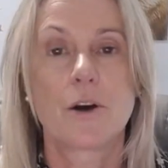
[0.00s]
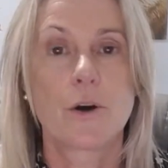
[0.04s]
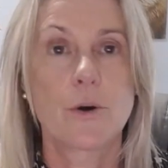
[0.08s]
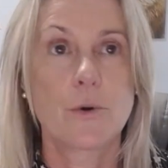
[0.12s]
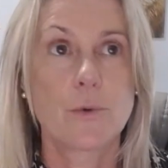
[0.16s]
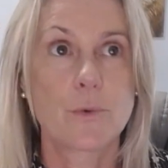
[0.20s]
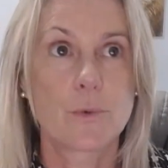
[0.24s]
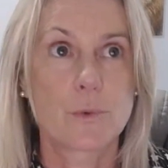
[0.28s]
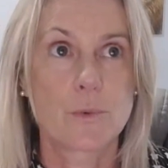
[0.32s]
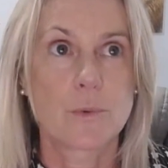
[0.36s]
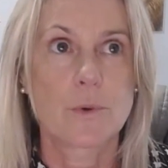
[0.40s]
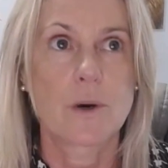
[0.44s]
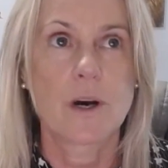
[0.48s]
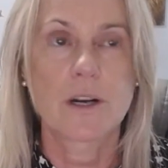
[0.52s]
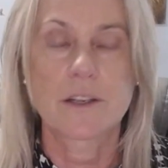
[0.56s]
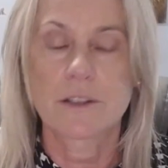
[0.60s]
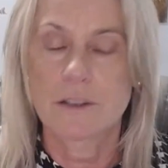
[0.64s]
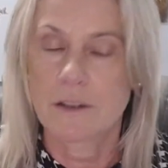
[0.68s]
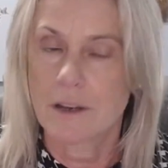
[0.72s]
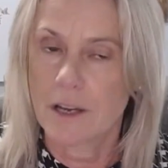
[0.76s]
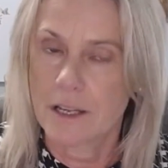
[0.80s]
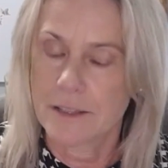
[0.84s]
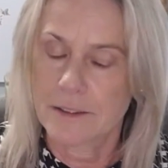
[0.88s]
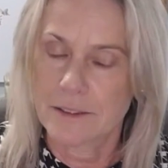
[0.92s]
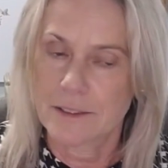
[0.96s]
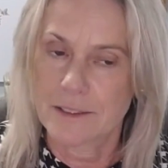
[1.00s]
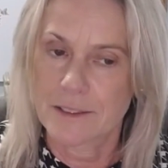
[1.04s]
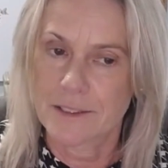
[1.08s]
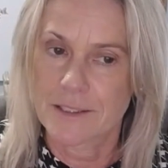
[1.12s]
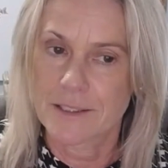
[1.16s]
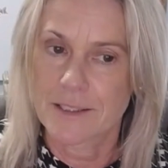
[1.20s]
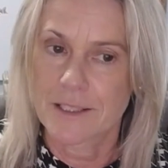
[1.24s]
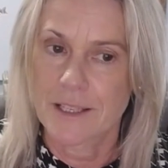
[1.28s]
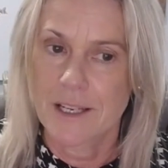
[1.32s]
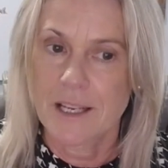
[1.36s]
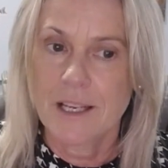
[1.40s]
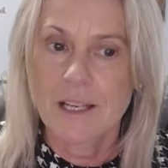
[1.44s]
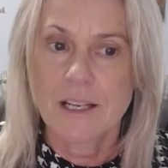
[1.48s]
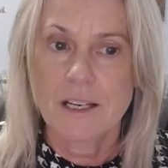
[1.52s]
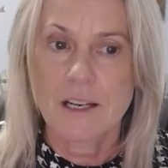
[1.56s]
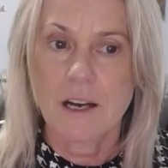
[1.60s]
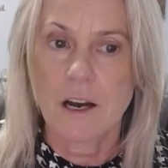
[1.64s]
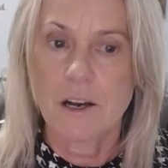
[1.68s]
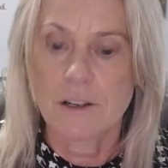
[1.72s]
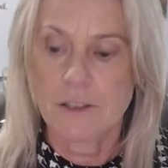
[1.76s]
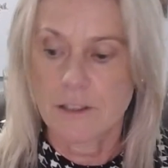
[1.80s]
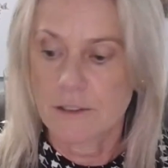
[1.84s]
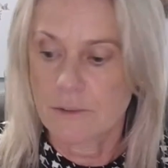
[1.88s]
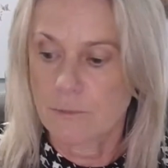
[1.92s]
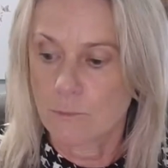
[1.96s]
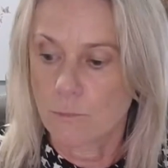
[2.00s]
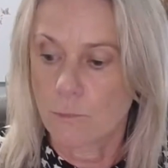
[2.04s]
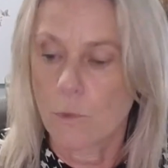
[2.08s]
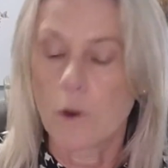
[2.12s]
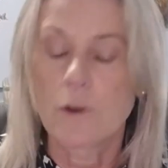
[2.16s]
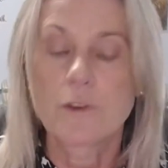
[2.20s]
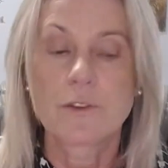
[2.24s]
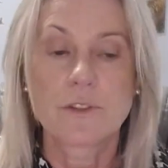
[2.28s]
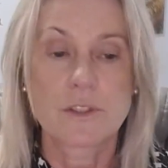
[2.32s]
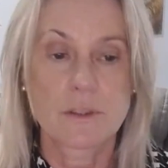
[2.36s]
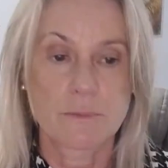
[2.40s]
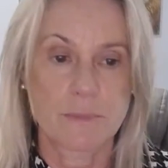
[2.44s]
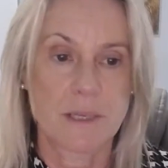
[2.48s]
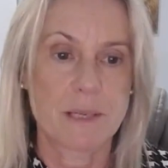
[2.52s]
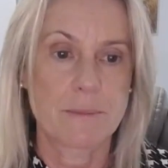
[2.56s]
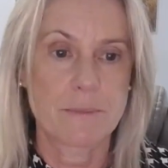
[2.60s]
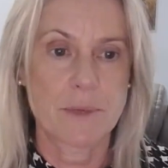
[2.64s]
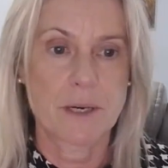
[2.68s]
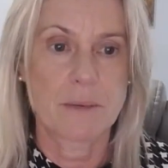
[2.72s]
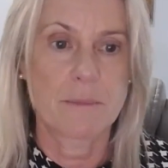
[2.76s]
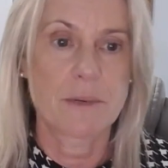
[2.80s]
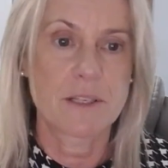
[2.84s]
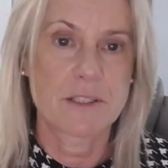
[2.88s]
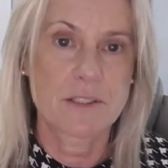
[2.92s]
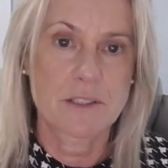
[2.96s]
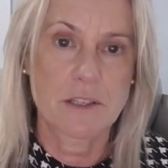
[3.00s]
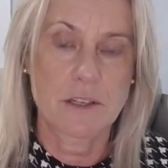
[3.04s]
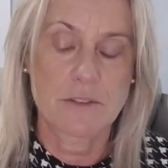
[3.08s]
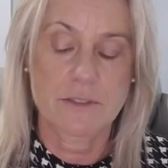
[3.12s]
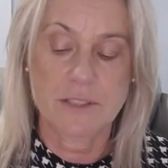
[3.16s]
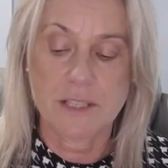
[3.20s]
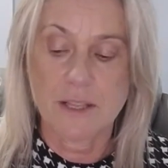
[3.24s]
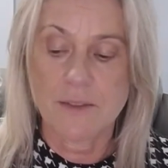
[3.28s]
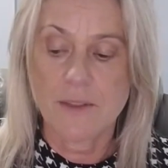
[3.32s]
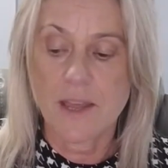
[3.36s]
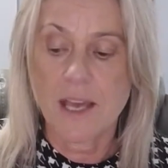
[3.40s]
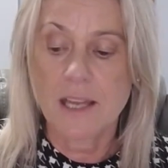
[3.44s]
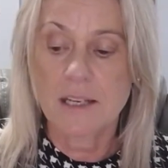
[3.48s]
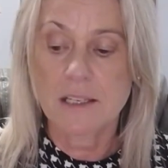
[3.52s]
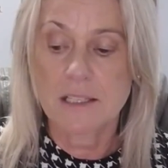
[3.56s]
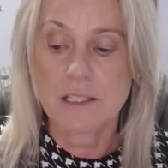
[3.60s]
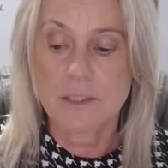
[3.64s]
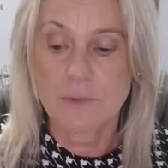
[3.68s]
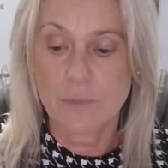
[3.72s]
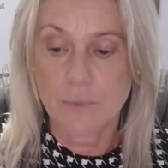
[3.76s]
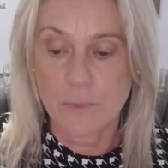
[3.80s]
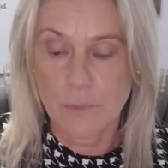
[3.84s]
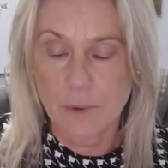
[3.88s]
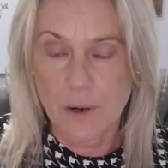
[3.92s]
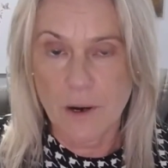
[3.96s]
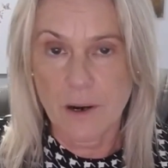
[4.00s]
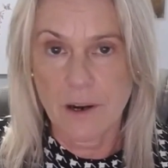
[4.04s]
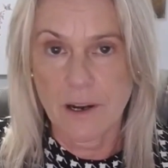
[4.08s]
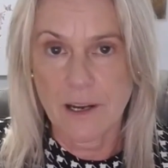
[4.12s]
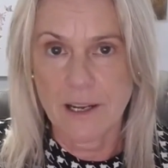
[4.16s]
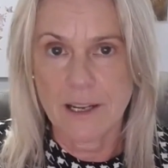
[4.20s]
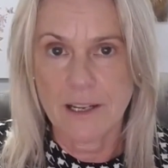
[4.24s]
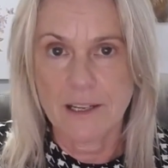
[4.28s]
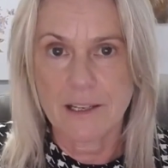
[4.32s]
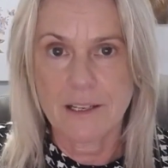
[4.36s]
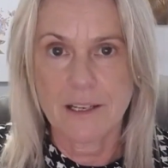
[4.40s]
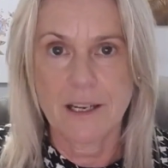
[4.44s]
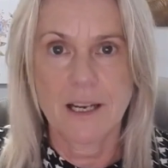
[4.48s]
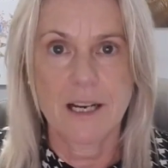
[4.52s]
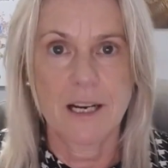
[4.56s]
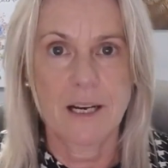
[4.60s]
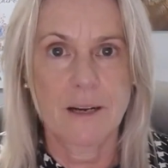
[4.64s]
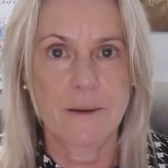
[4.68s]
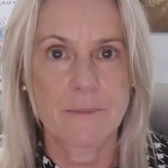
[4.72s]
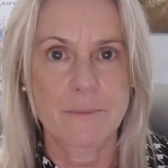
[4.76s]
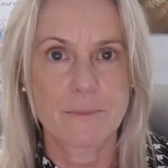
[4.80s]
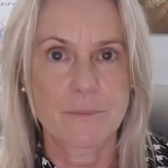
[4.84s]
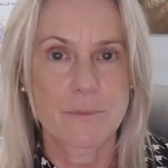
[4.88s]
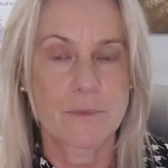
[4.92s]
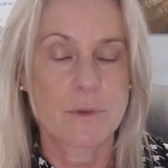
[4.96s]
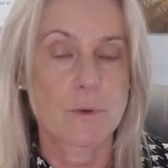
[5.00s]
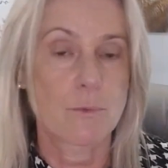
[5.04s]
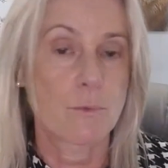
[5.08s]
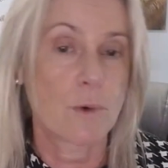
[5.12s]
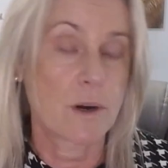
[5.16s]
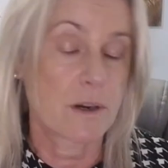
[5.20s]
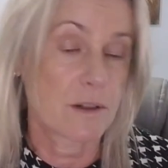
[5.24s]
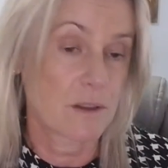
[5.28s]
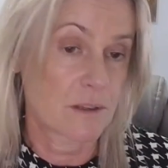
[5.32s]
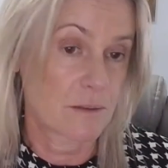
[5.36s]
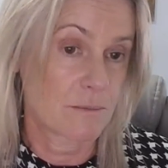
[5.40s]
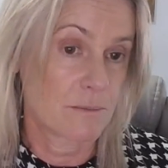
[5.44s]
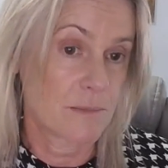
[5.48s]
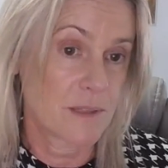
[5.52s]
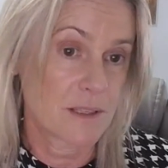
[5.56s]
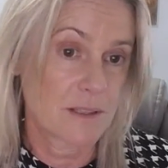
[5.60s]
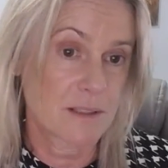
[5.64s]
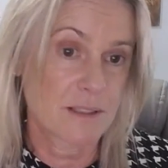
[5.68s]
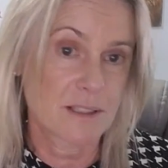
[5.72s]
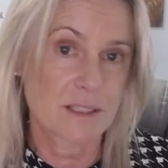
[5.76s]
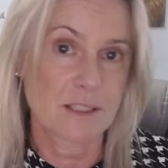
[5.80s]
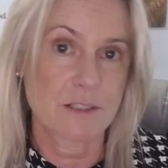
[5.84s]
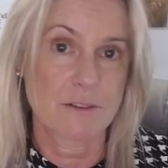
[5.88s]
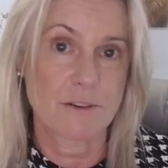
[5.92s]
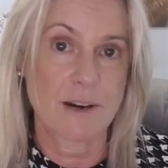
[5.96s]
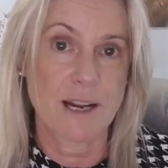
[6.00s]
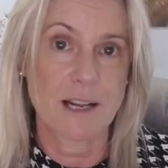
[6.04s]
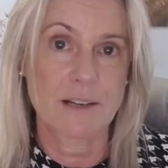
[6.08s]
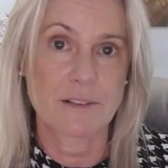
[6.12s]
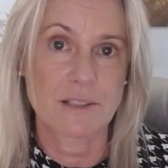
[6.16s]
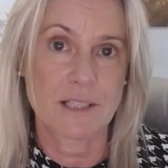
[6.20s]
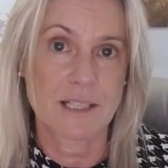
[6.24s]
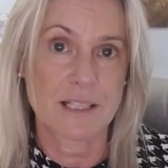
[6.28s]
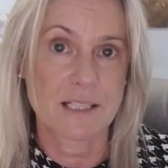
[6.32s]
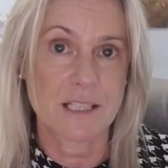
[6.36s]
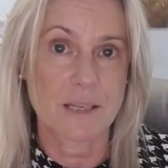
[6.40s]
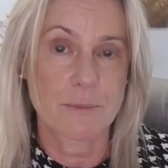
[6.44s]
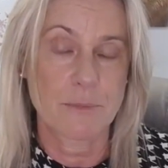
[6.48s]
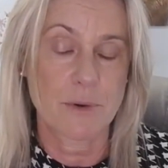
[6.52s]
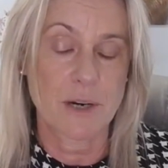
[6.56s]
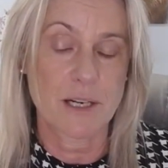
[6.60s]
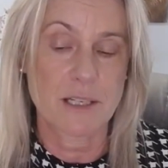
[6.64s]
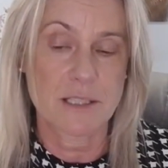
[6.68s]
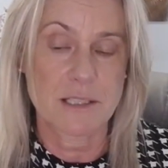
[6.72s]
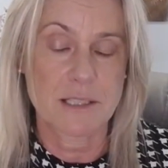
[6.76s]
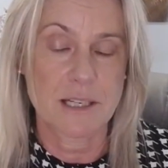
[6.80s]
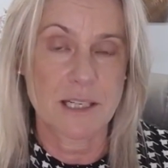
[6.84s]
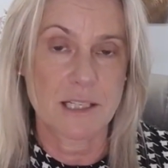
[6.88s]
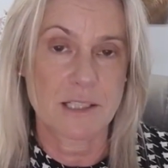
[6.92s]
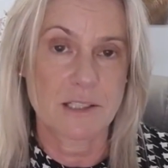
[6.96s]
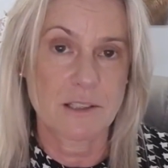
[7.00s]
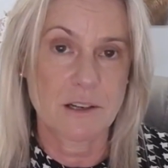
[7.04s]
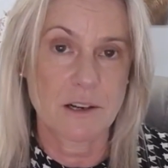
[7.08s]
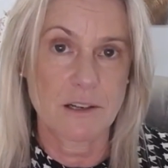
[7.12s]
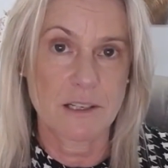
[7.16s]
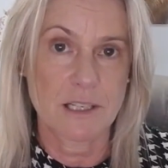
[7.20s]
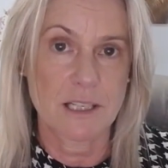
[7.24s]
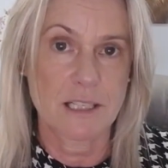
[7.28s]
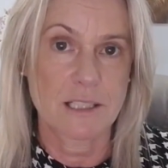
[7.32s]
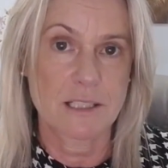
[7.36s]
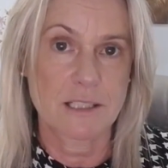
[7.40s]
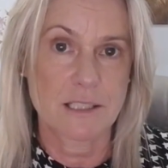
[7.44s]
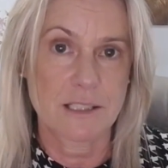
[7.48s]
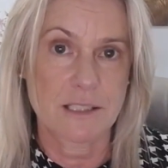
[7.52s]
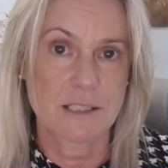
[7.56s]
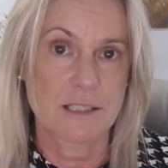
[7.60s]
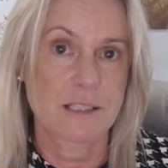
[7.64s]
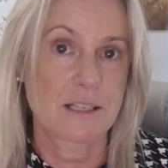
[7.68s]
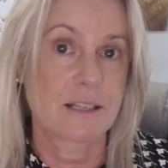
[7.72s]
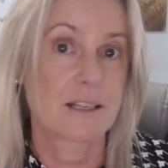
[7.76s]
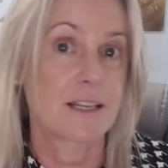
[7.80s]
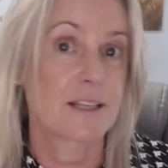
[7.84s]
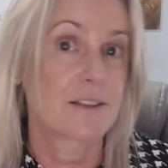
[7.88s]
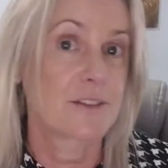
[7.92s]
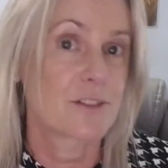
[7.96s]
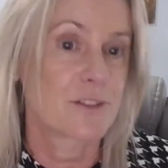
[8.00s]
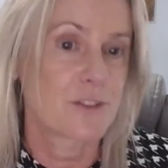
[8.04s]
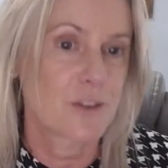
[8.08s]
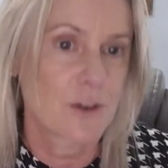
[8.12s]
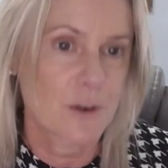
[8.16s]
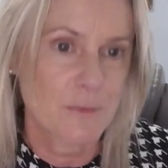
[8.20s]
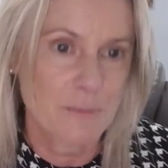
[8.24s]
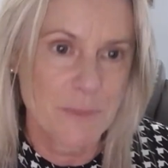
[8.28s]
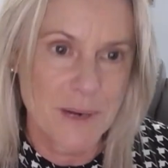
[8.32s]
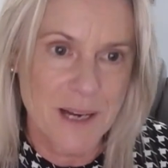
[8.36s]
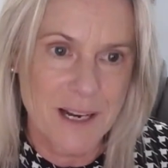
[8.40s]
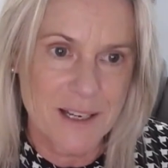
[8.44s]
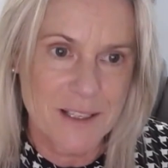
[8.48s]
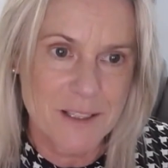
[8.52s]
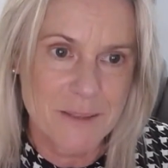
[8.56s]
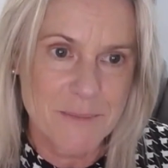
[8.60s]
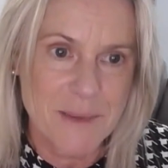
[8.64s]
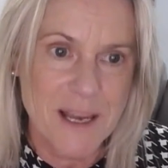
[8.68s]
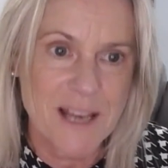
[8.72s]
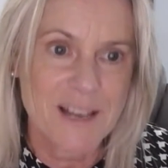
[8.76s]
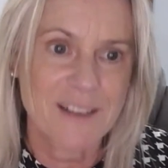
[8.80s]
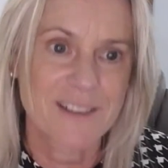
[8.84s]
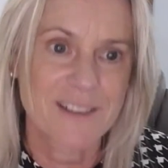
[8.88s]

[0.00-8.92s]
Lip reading: oh, I don't like this. I don't want to be by myself. And that is why one of the myths surrounding separation anxiety is let the dog bark it